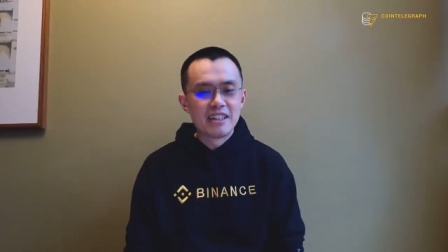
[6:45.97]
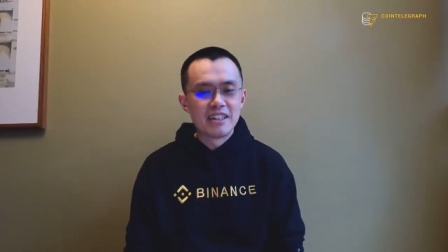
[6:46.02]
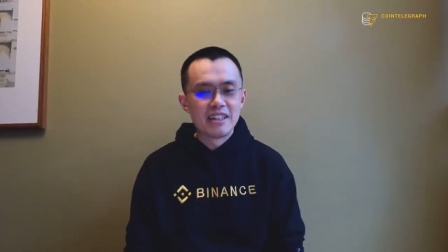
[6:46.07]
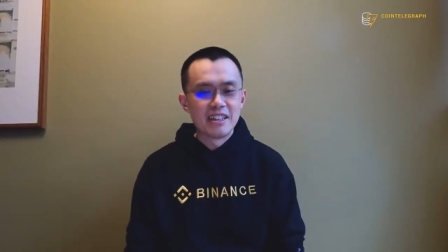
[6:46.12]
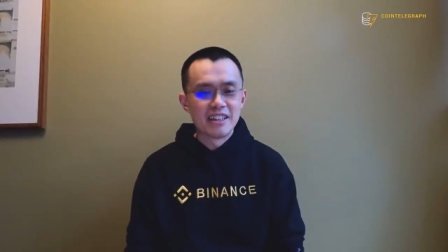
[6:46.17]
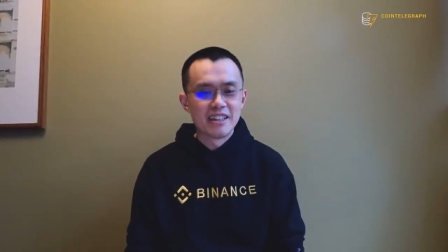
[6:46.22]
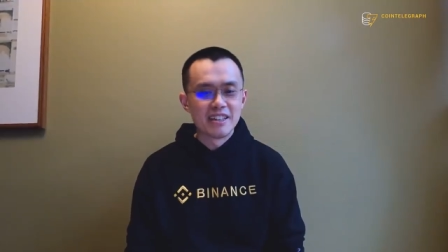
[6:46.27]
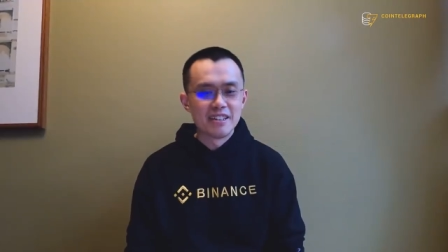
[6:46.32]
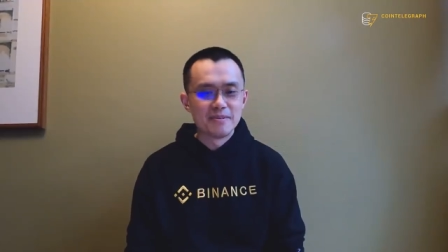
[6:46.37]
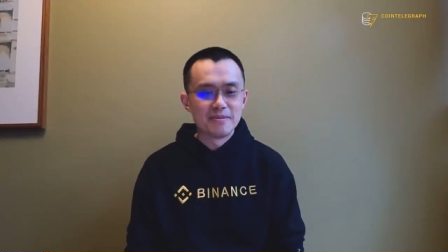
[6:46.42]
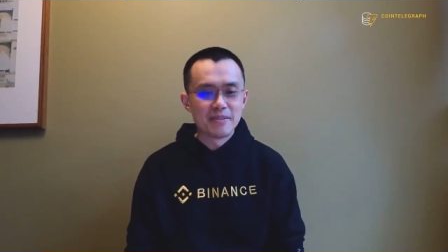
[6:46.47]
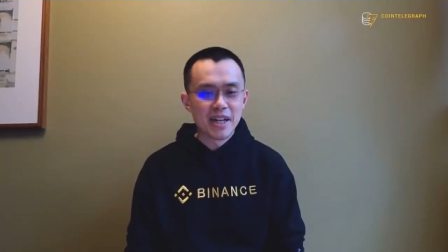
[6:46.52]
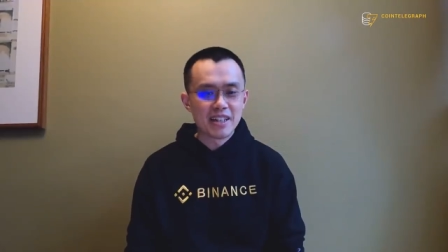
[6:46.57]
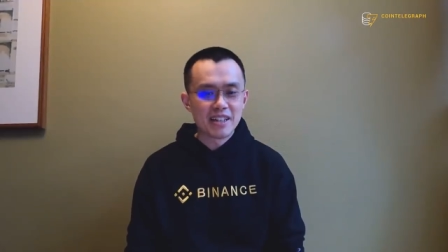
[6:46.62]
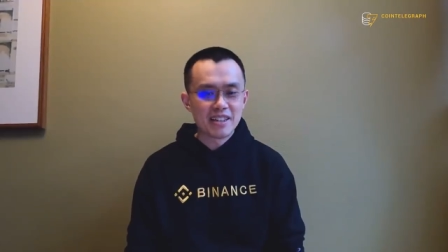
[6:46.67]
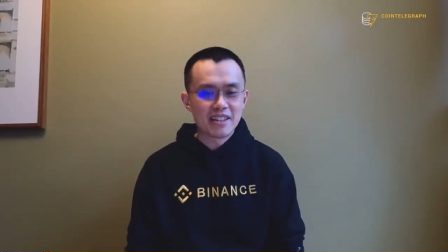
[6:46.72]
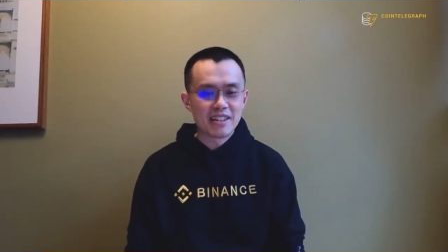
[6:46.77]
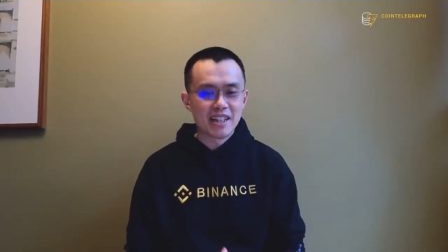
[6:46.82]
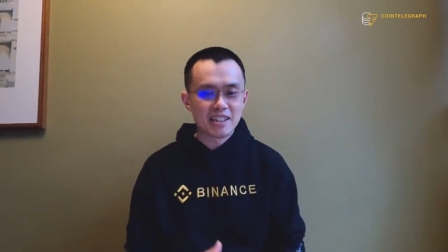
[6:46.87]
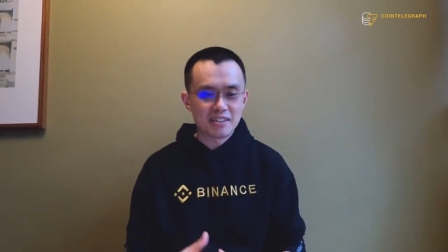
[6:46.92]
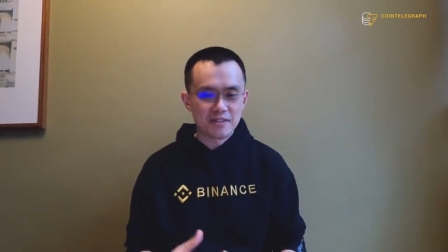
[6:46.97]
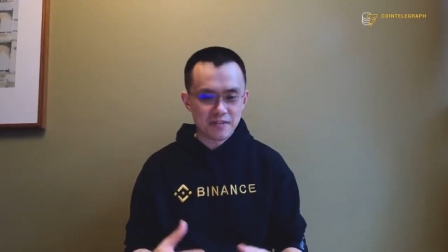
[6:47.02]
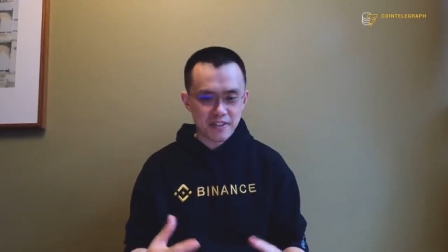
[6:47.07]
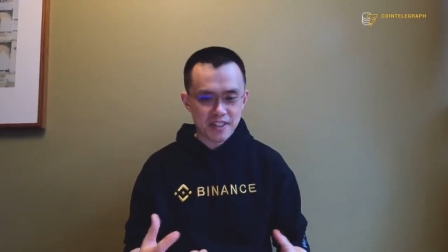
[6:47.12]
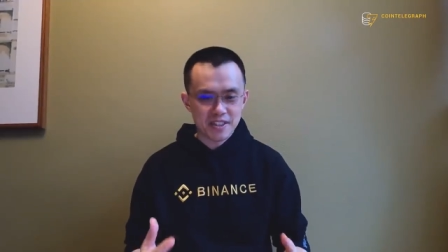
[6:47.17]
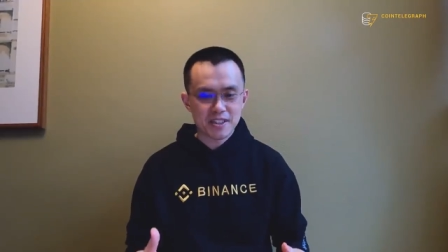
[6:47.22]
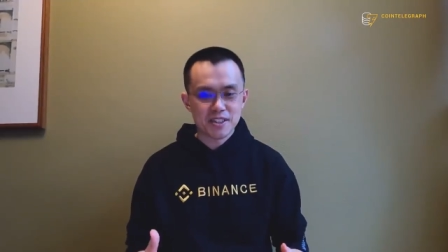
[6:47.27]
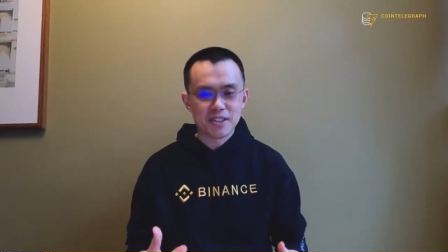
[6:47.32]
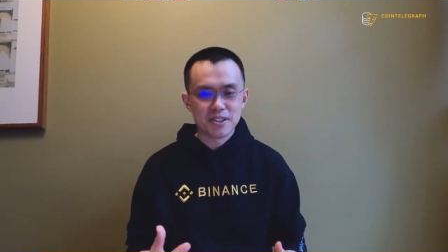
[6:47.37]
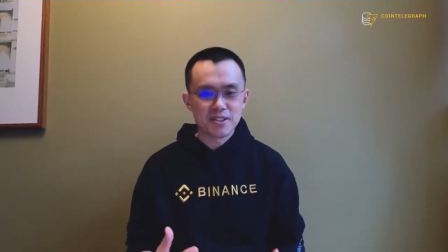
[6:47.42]
Um, anything that's
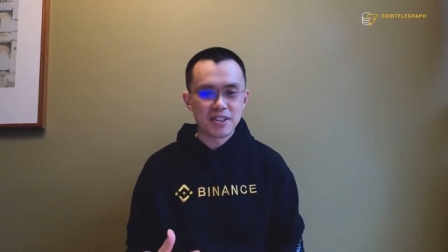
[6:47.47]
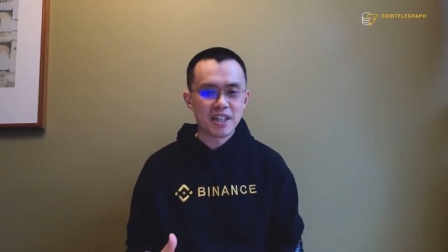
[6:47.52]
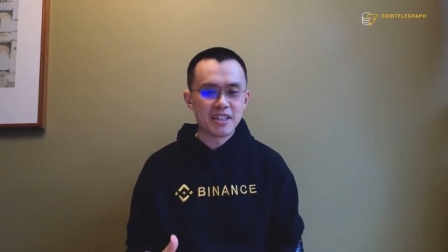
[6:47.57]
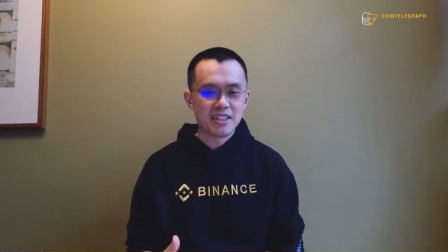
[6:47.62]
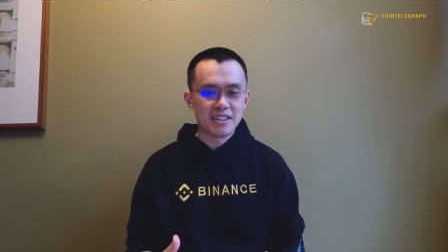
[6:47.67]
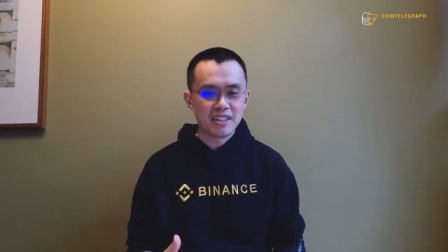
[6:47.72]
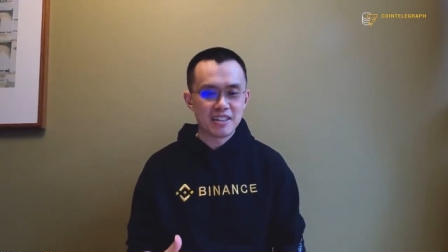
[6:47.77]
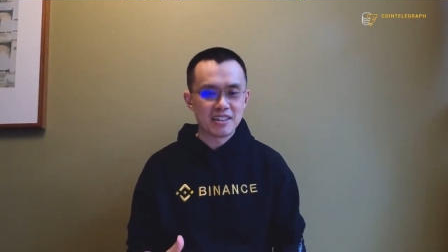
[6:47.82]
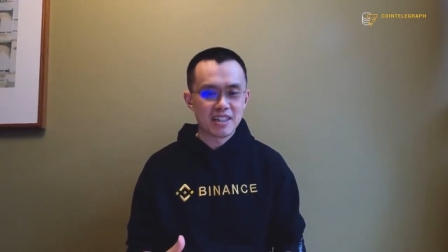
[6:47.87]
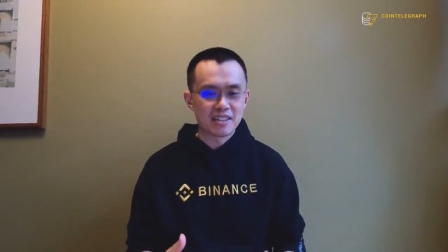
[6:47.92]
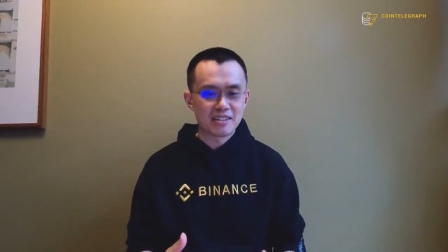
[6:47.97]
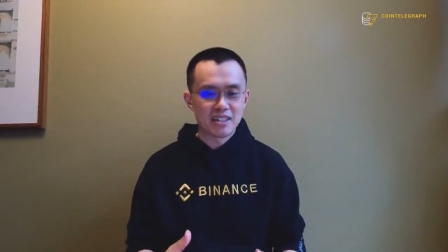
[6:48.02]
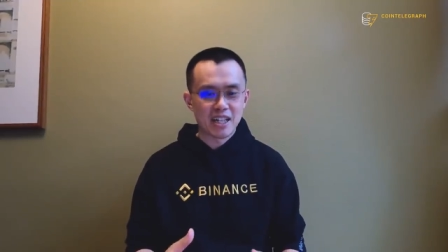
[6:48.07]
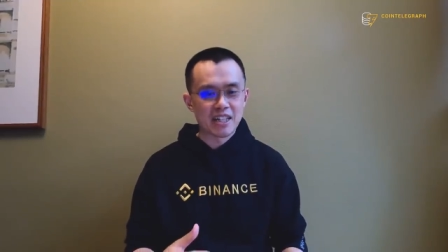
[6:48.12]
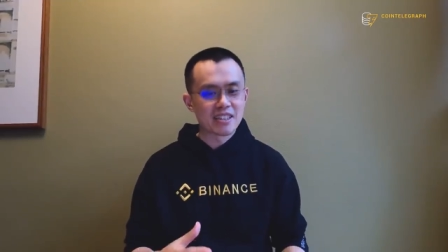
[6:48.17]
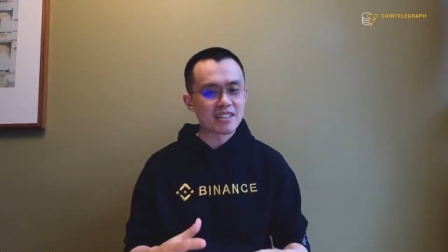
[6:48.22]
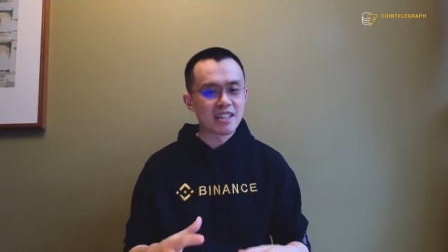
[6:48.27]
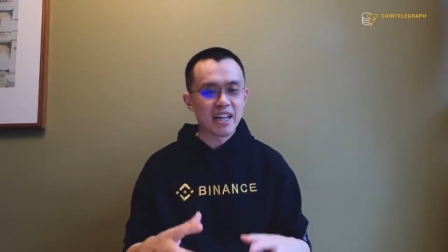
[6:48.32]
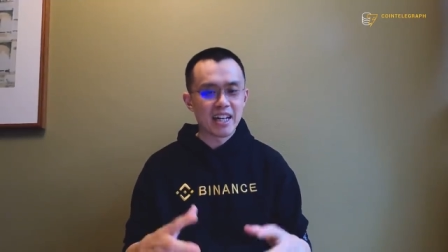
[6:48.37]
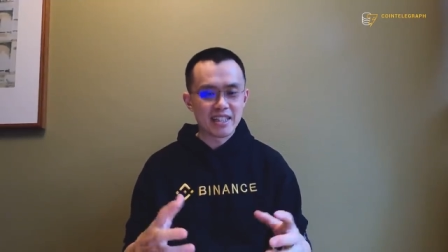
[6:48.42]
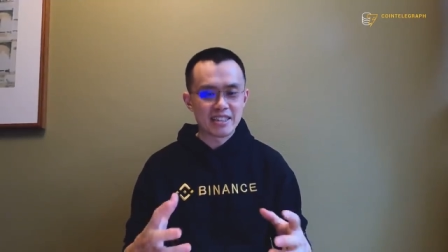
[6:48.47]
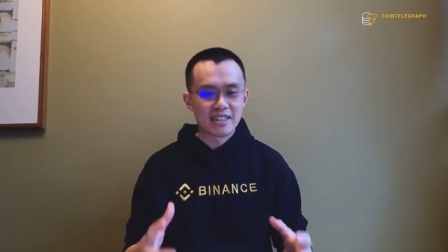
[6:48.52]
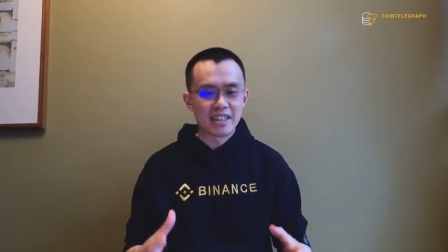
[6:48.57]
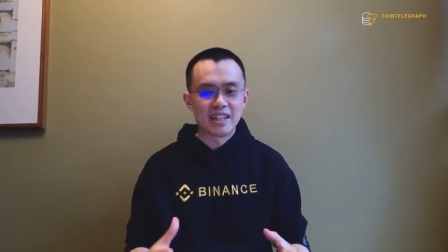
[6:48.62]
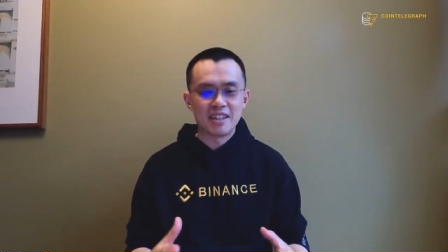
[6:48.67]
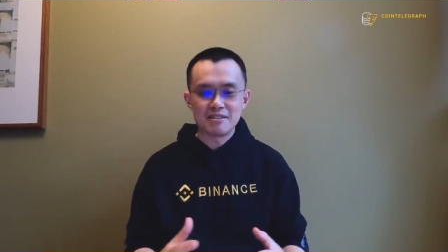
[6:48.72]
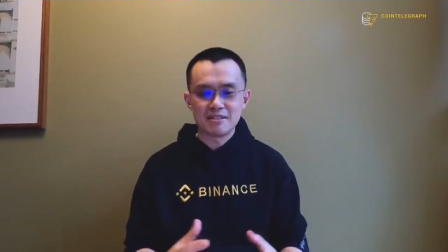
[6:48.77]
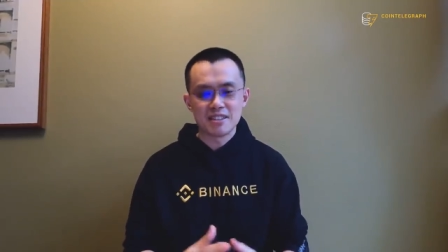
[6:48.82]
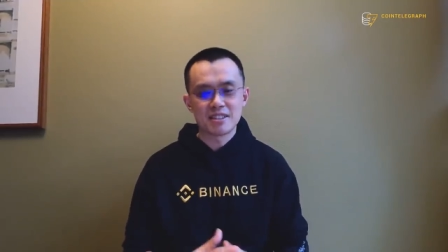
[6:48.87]
physical, anything that's like tied down,